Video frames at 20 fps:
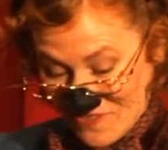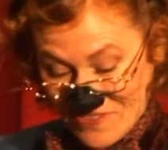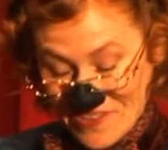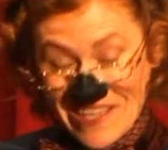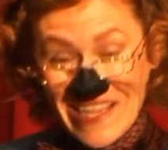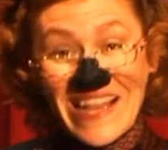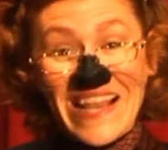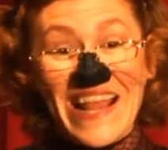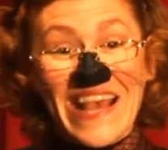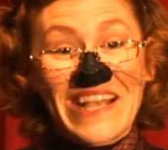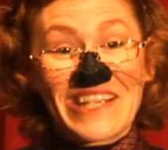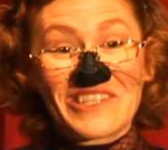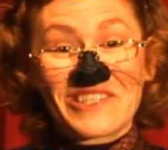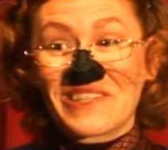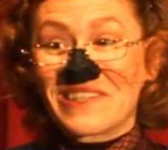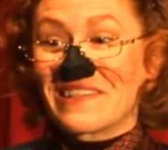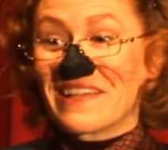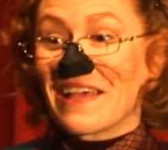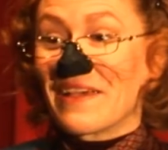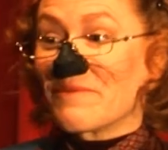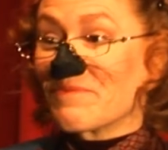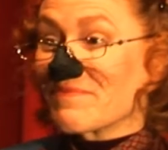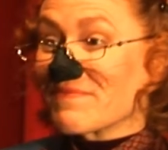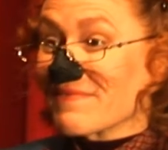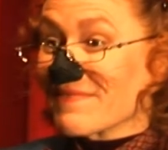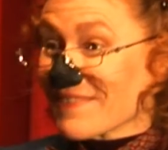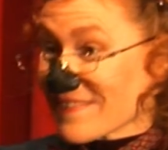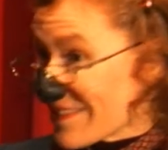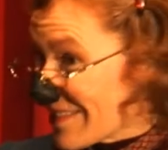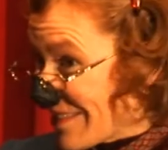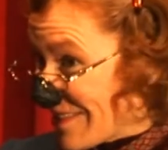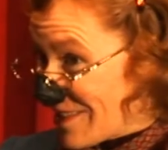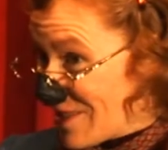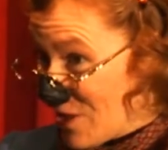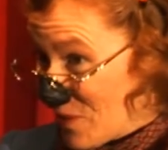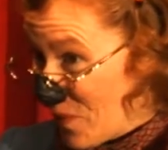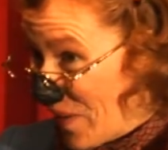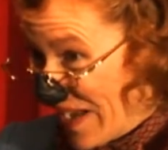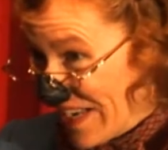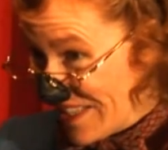of the collection. It's
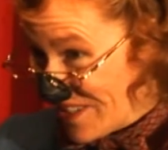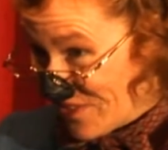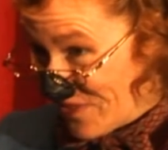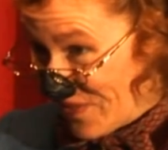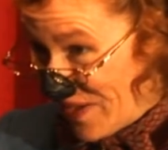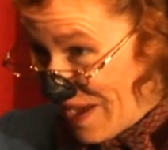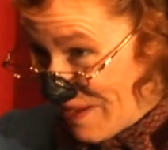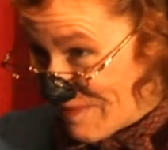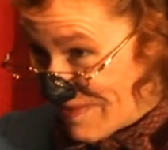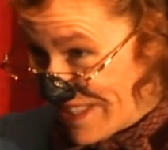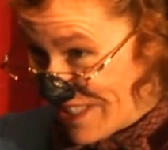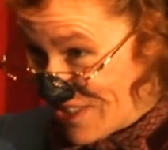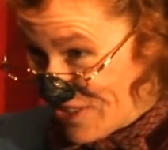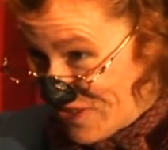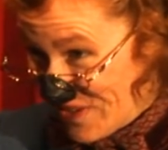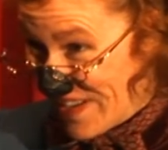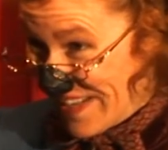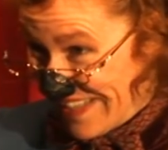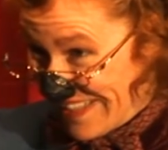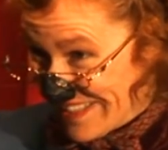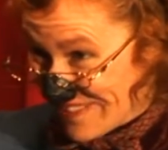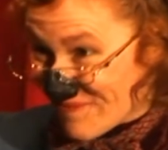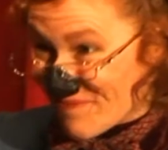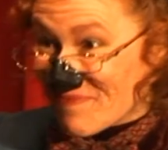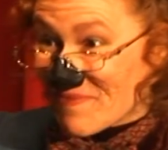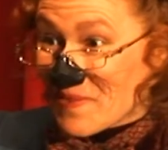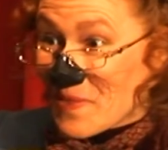quite a family tree.